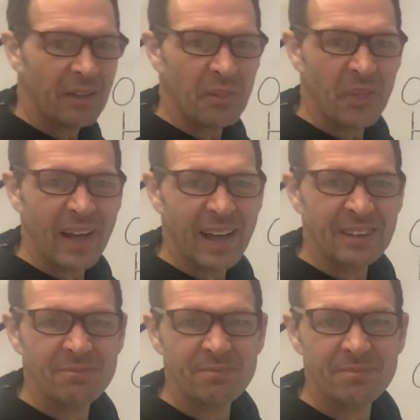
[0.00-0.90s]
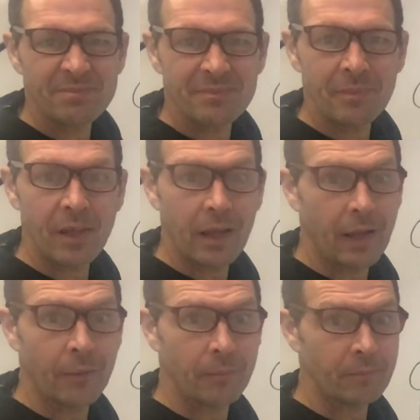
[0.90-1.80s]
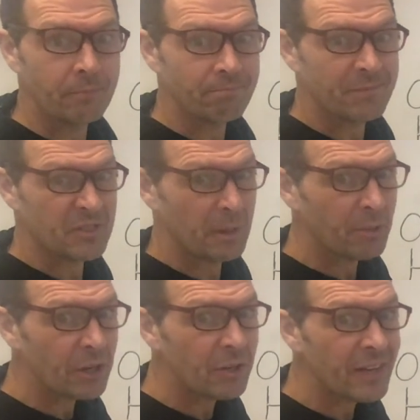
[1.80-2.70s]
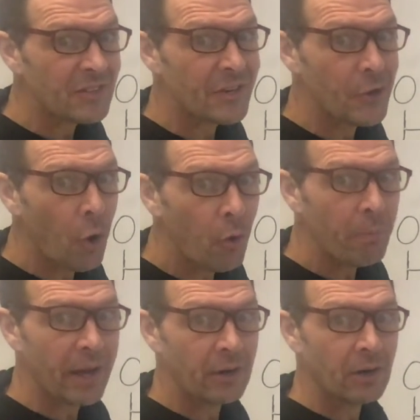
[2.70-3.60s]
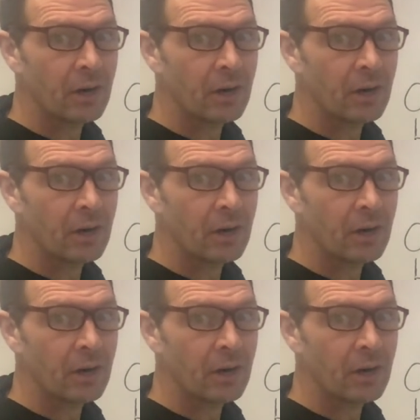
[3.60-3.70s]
that somebody who doesn't know better